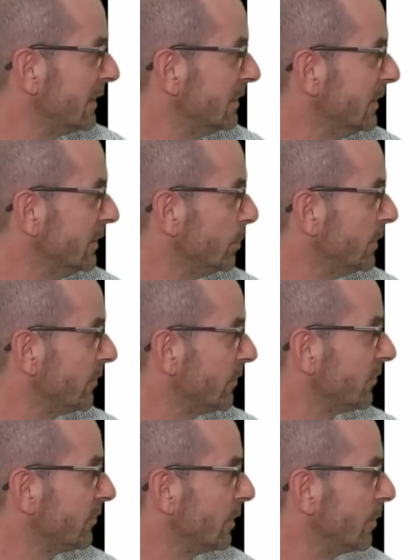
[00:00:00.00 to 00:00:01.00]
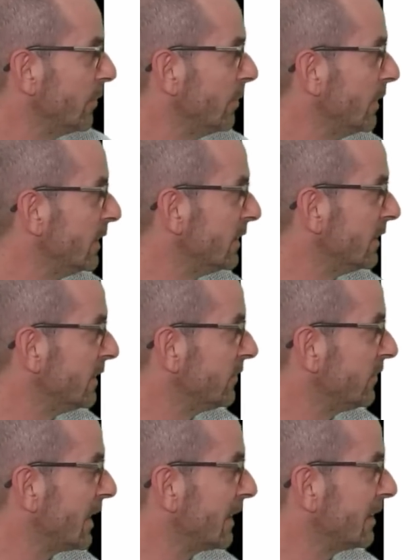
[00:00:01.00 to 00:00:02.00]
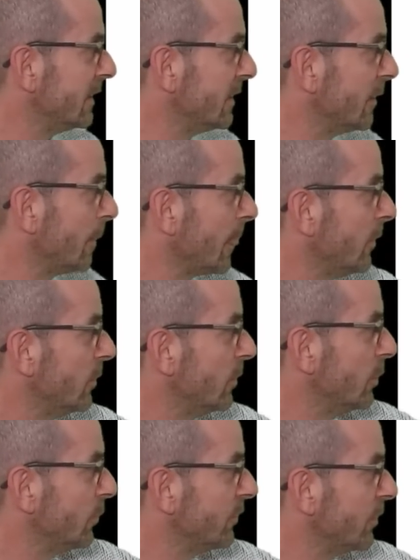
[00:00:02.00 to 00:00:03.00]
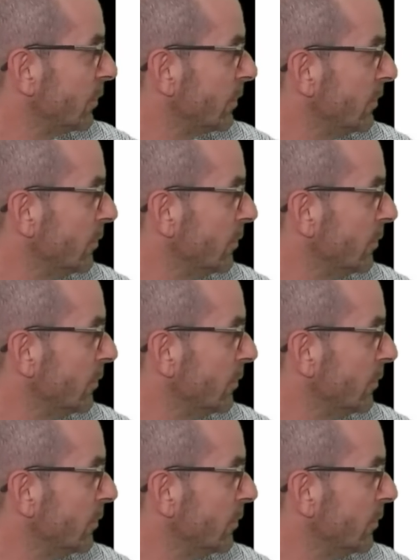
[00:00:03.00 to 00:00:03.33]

little bit of snow in East Anglia, also in